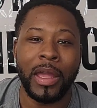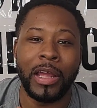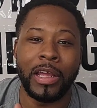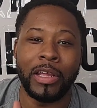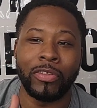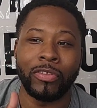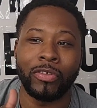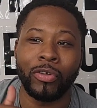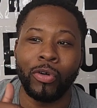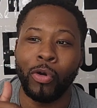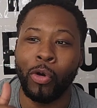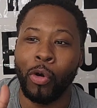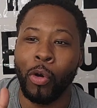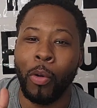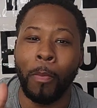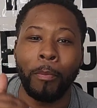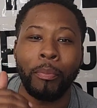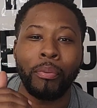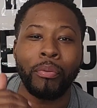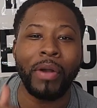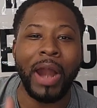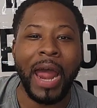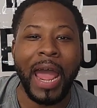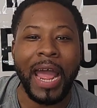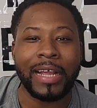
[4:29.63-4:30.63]
It's called
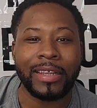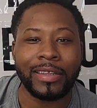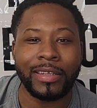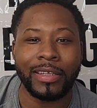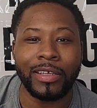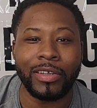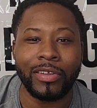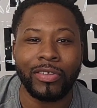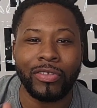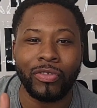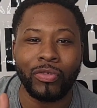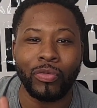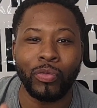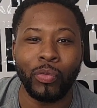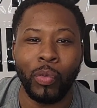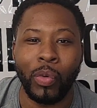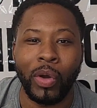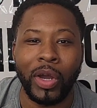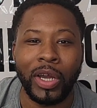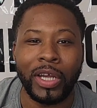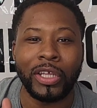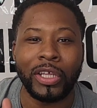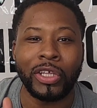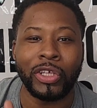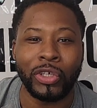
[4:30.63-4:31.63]
practice
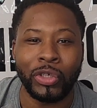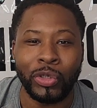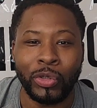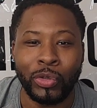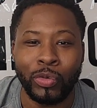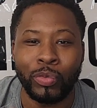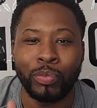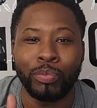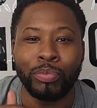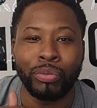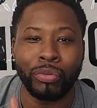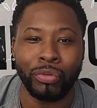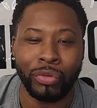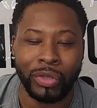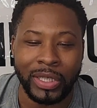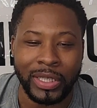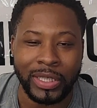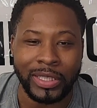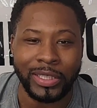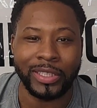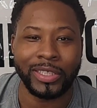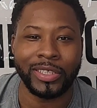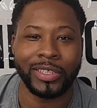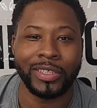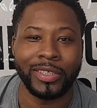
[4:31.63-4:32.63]
what you
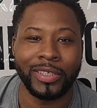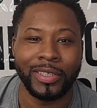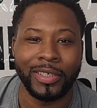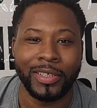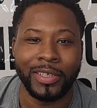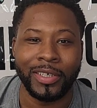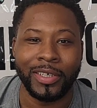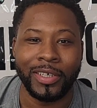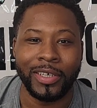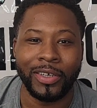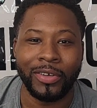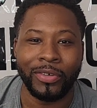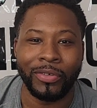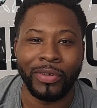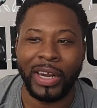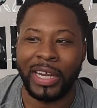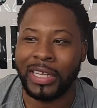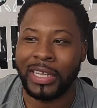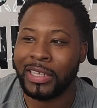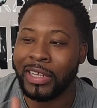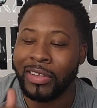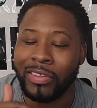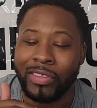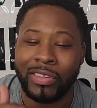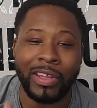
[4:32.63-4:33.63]
preach,
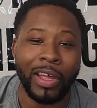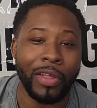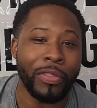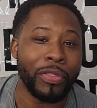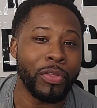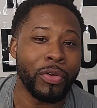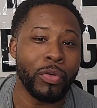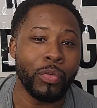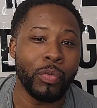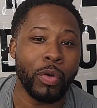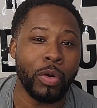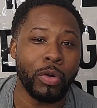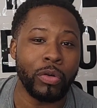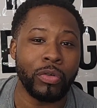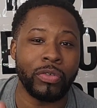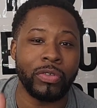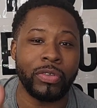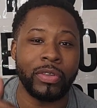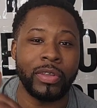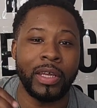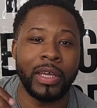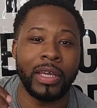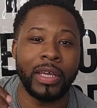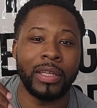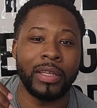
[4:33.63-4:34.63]
right? There's nothing worse
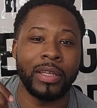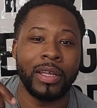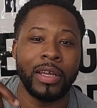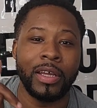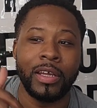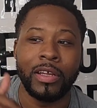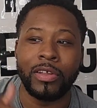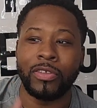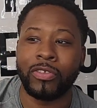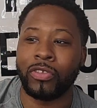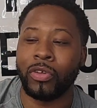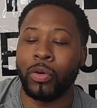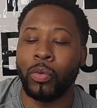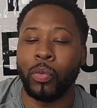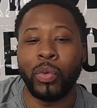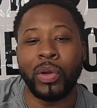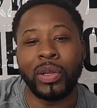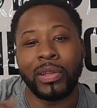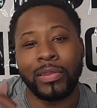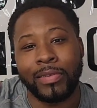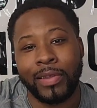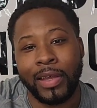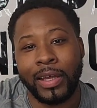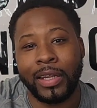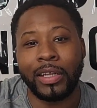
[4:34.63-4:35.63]
than
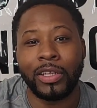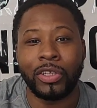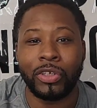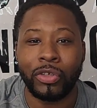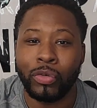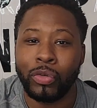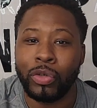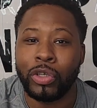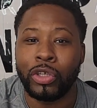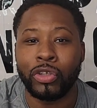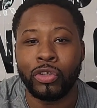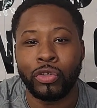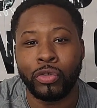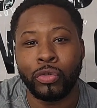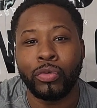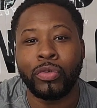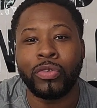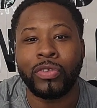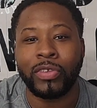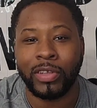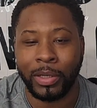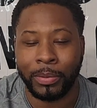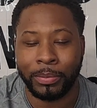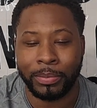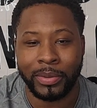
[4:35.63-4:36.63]
someone telling you to do
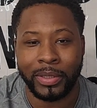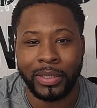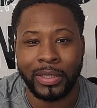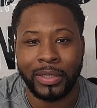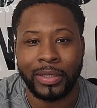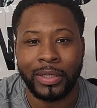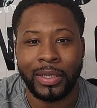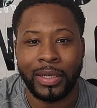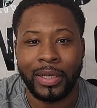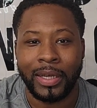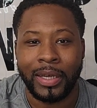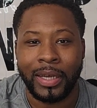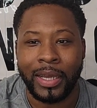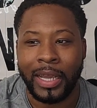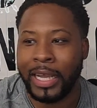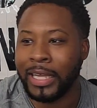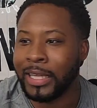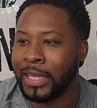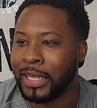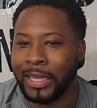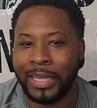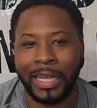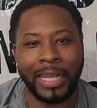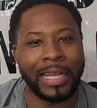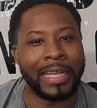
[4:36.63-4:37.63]
something
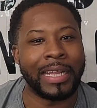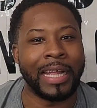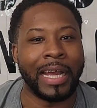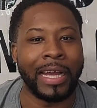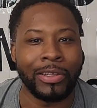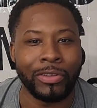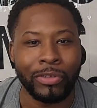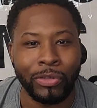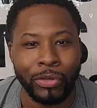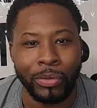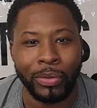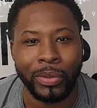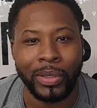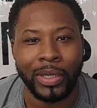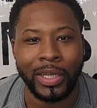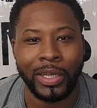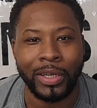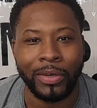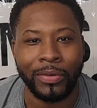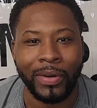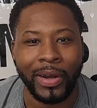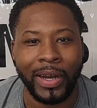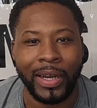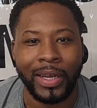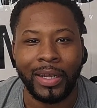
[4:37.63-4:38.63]
and then they're not doing
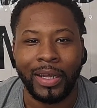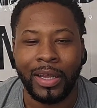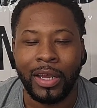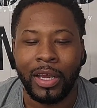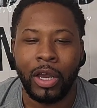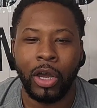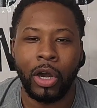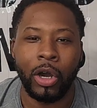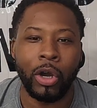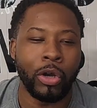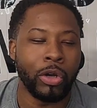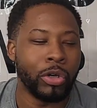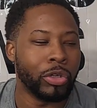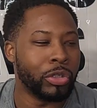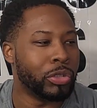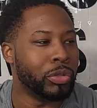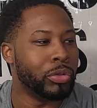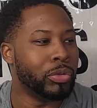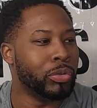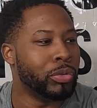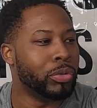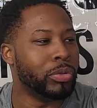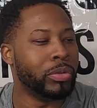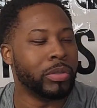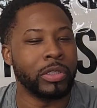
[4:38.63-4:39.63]
it, right? Oh,
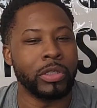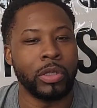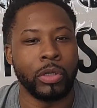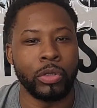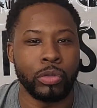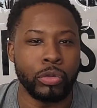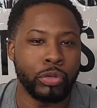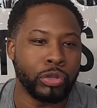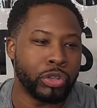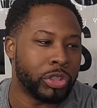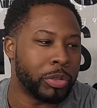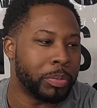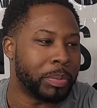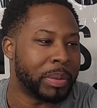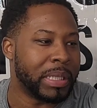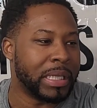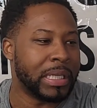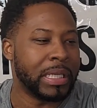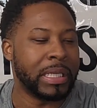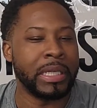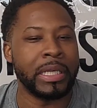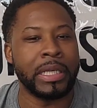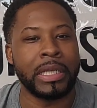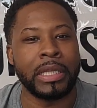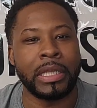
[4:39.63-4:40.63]
you should be
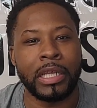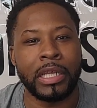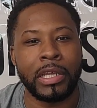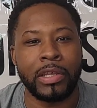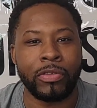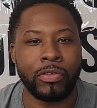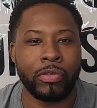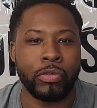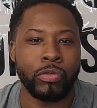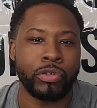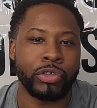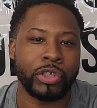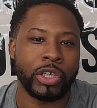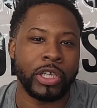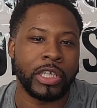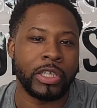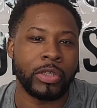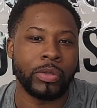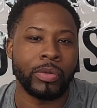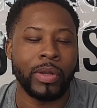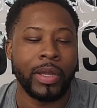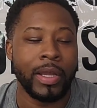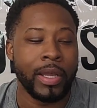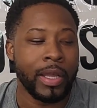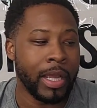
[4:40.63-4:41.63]
eating this, you shouldn't
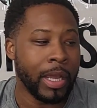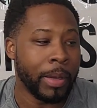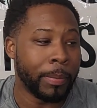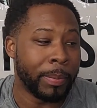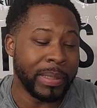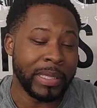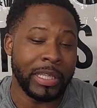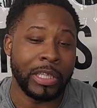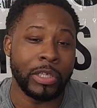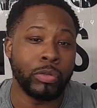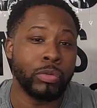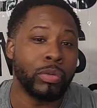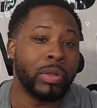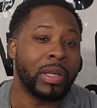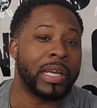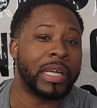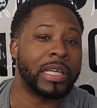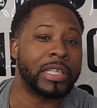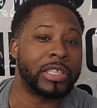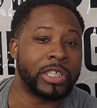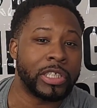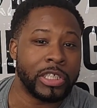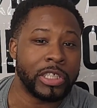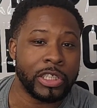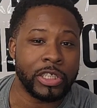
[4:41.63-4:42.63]
do it. But then you look
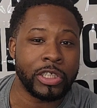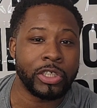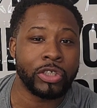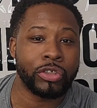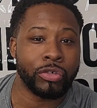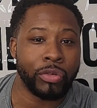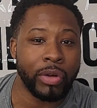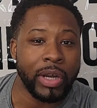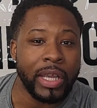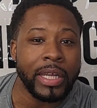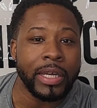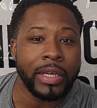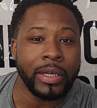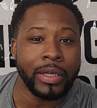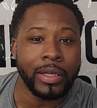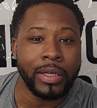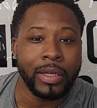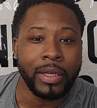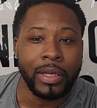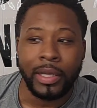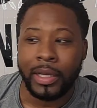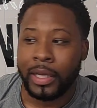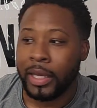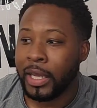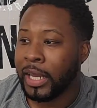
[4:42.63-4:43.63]
at your trainer
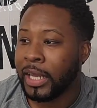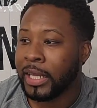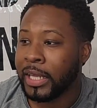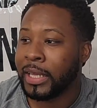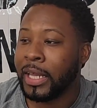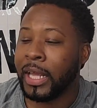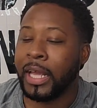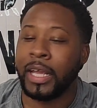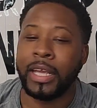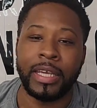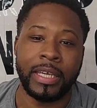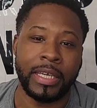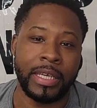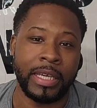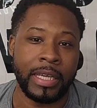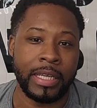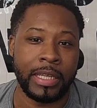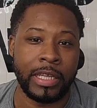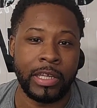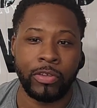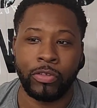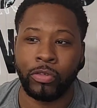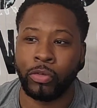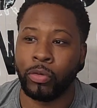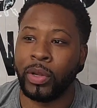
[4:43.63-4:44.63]
and they're eating
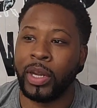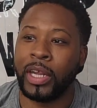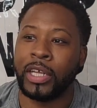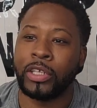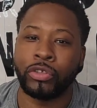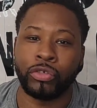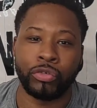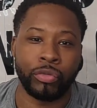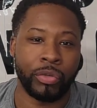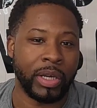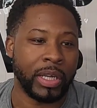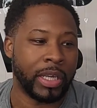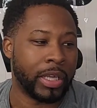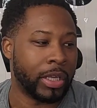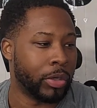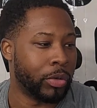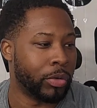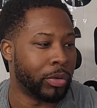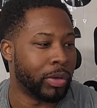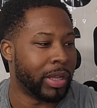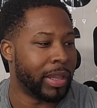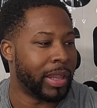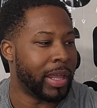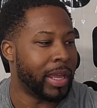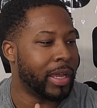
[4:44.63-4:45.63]
this, or they're drinking,
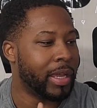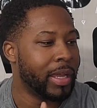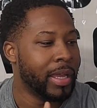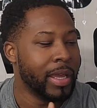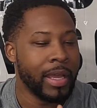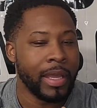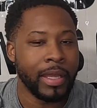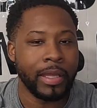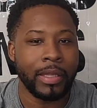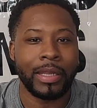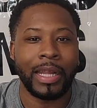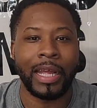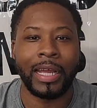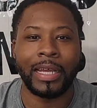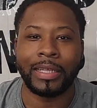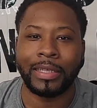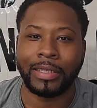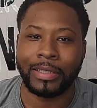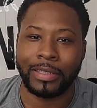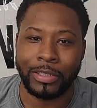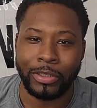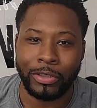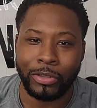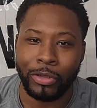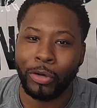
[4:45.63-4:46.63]
or they're like,
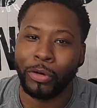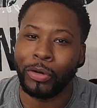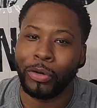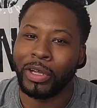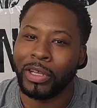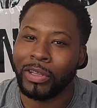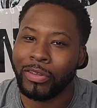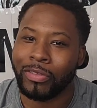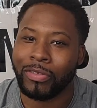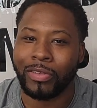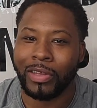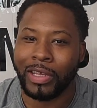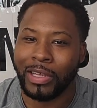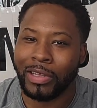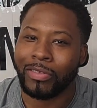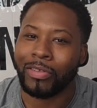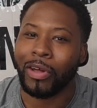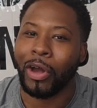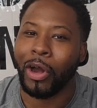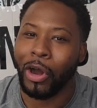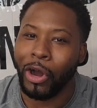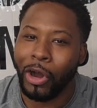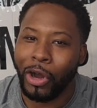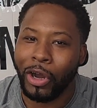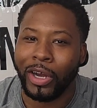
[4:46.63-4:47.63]
it's
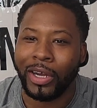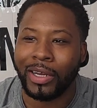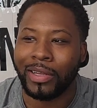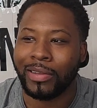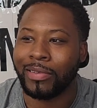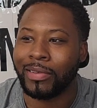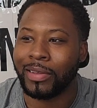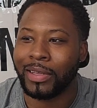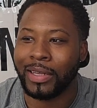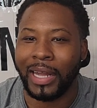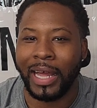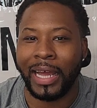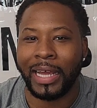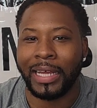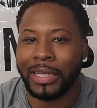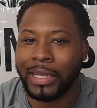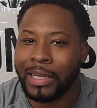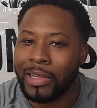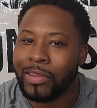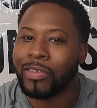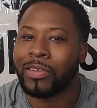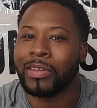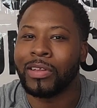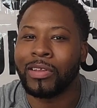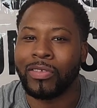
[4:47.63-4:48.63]
hard to like
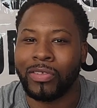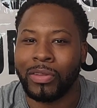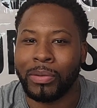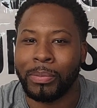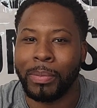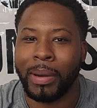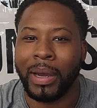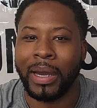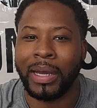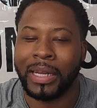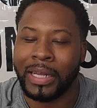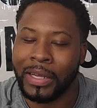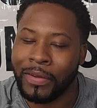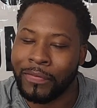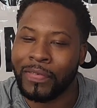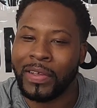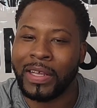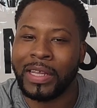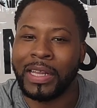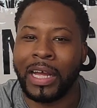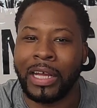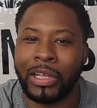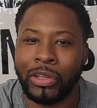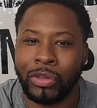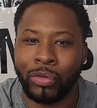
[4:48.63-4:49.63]
listen to somebody if
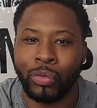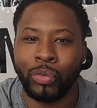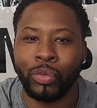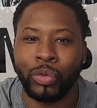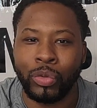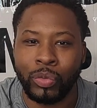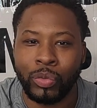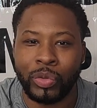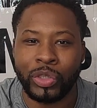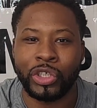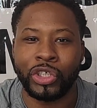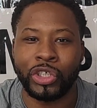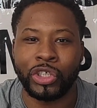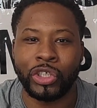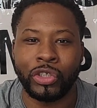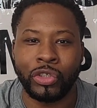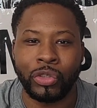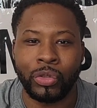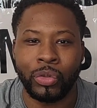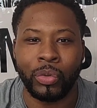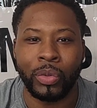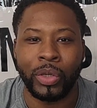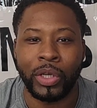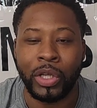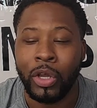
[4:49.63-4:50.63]
they're not doing what you're
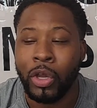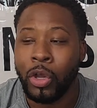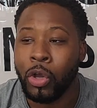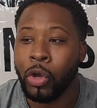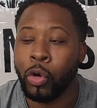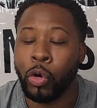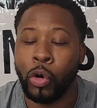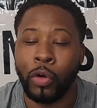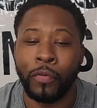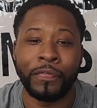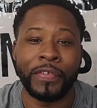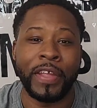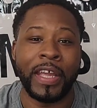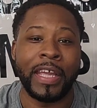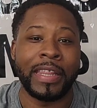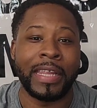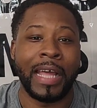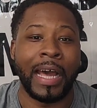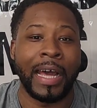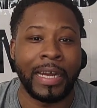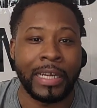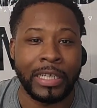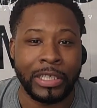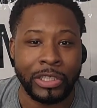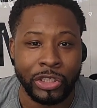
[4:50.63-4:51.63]
doing, or if they're
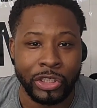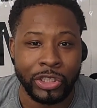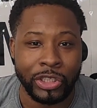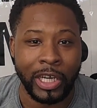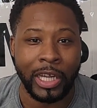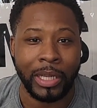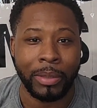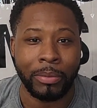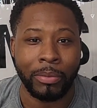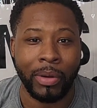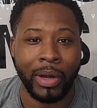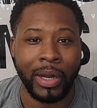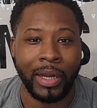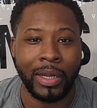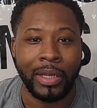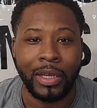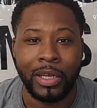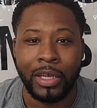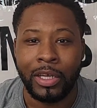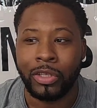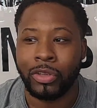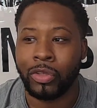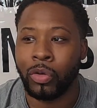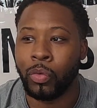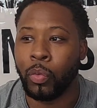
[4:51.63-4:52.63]
not in shape, right?
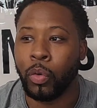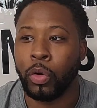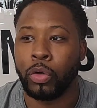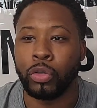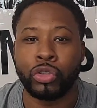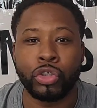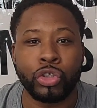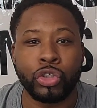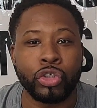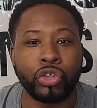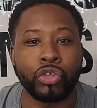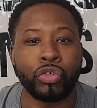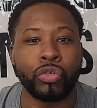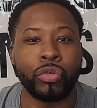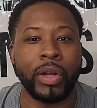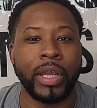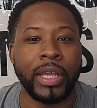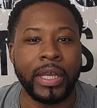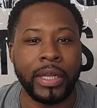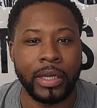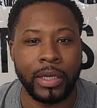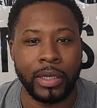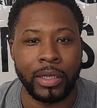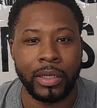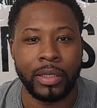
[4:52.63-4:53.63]
The worst
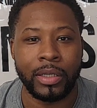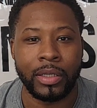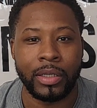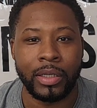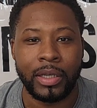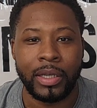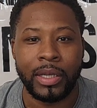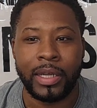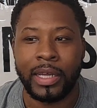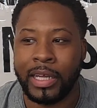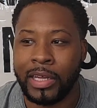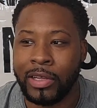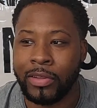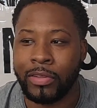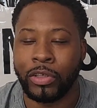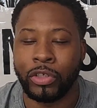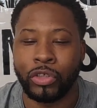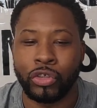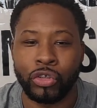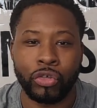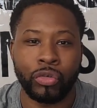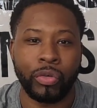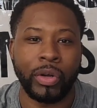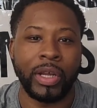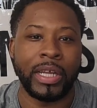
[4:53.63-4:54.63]
trainer is a
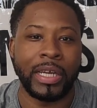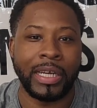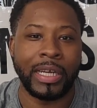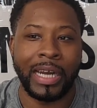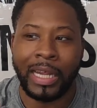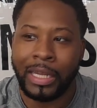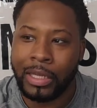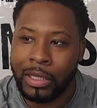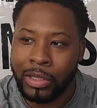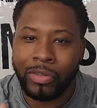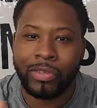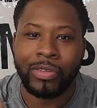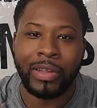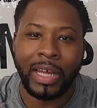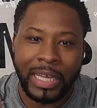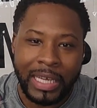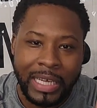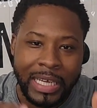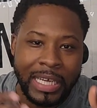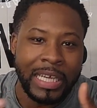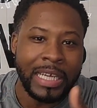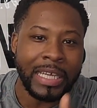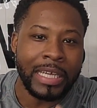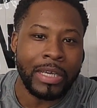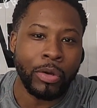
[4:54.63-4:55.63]
trainer that looks like
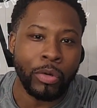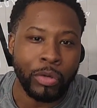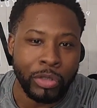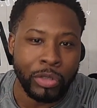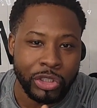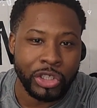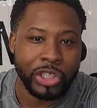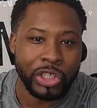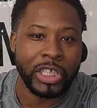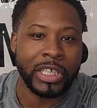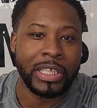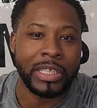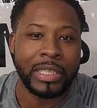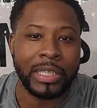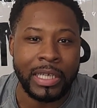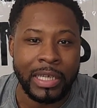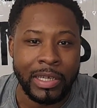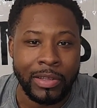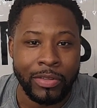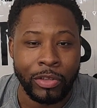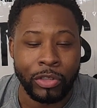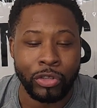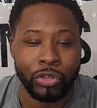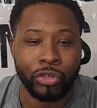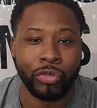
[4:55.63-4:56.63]
he or she
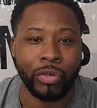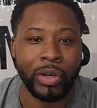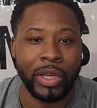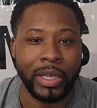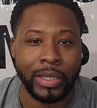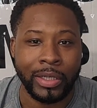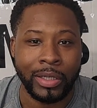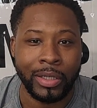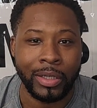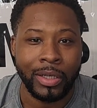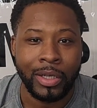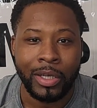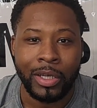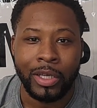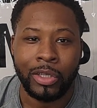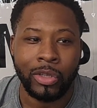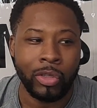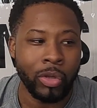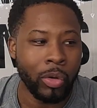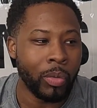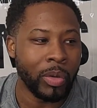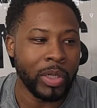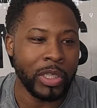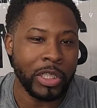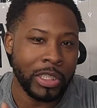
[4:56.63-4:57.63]
needs a trainer.
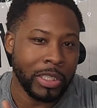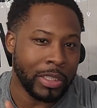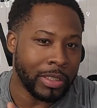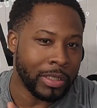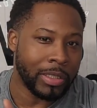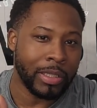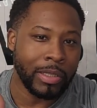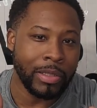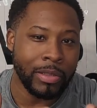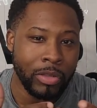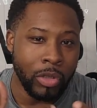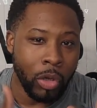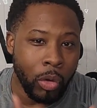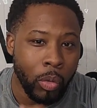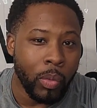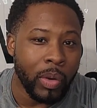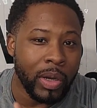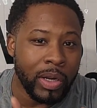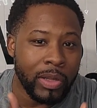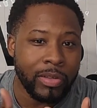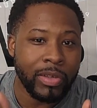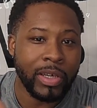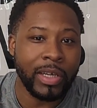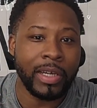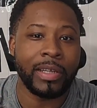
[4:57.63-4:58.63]
No
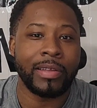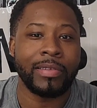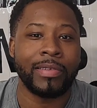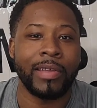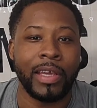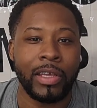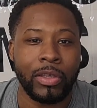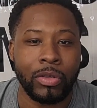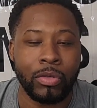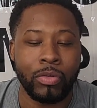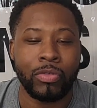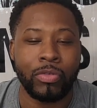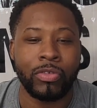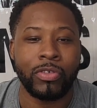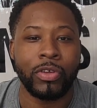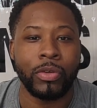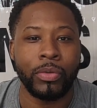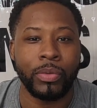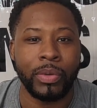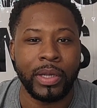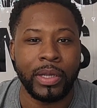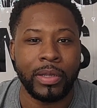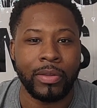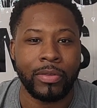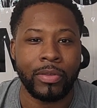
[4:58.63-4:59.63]
one is going to take you
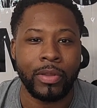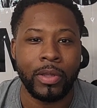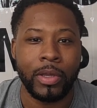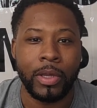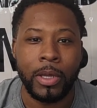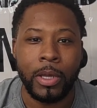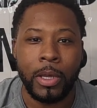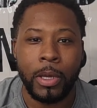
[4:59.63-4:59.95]
serious.